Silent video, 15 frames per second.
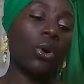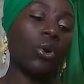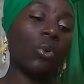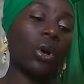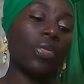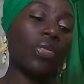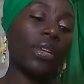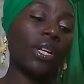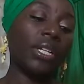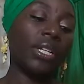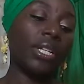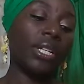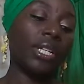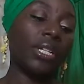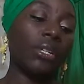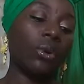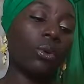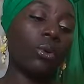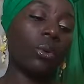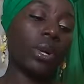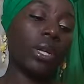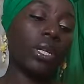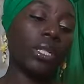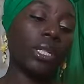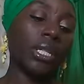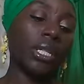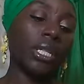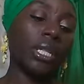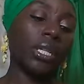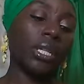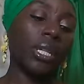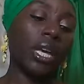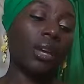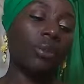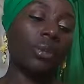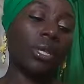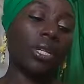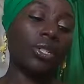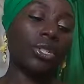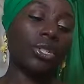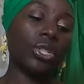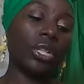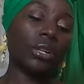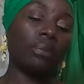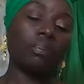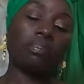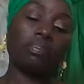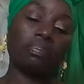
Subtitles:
what they need or want in a relationship.